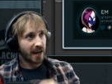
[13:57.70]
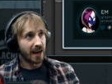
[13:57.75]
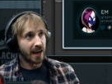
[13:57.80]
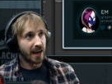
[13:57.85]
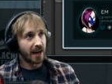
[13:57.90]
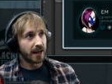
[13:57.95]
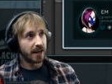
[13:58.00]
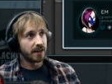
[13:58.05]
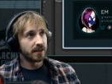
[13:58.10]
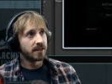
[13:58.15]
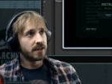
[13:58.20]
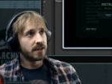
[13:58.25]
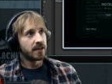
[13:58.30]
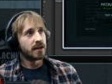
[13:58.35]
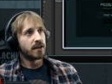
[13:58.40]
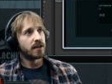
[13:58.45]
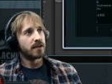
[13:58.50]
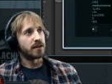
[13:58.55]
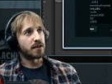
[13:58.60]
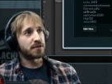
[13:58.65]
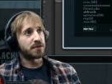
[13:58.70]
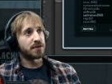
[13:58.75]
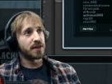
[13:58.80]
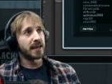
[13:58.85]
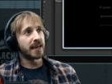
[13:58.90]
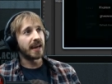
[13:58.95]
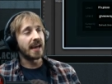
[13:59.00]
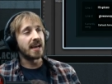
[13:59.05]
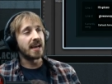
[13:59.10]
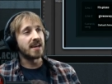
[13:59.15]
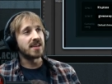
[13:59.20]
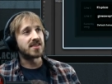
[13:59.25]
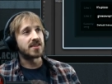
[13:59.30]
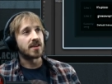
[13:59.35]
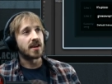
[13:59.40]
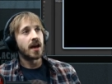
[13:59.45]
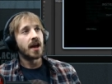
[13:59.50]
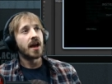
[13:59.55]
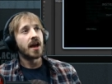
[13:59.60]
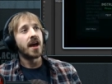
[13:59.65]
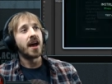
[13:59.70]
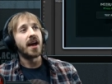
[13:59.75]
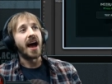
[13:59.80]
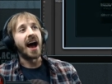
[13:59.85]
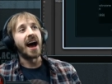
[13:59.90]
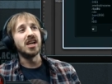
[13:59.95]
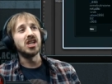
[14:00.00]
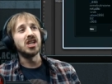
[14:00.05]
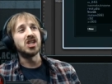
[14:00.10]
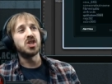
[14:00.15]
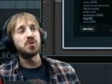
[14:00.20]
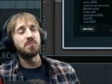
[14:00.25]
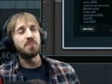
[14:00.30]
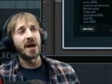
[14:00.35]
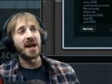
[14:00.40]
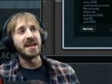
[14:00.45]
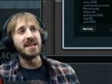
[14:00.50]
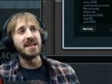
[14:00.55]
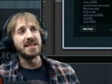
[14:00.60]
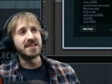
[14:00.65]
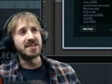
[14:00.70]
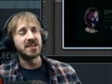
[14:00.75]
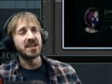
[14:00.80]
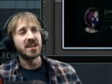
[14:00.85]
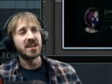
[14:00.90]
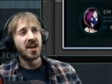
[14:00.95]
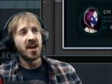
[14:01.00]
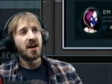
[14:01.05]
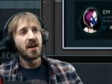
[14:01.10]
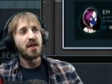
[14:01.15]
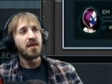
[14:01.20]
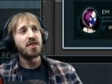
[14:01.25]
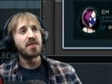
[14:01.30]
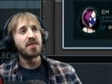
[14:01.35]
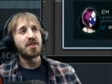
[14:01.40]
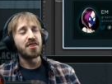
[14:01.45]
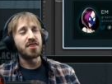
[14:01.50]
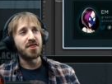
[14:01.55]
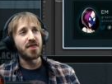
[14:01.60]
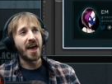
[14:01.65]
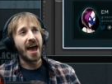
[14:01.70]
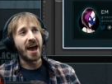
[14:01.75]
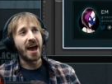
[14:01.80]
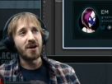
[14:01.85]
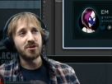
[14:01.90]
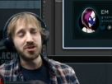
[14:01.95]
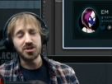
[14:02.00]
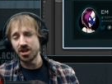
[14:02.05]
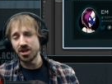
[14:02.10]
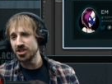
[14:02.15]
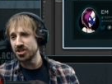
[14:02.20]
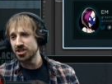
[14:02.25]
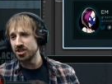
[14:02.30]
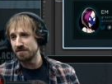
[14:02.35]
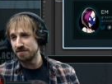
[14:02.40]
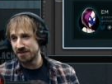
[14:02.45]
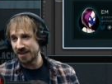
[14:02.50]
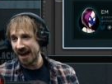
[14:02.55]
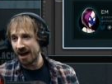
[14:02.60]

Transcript: Uh, the thing is, I spent thousands of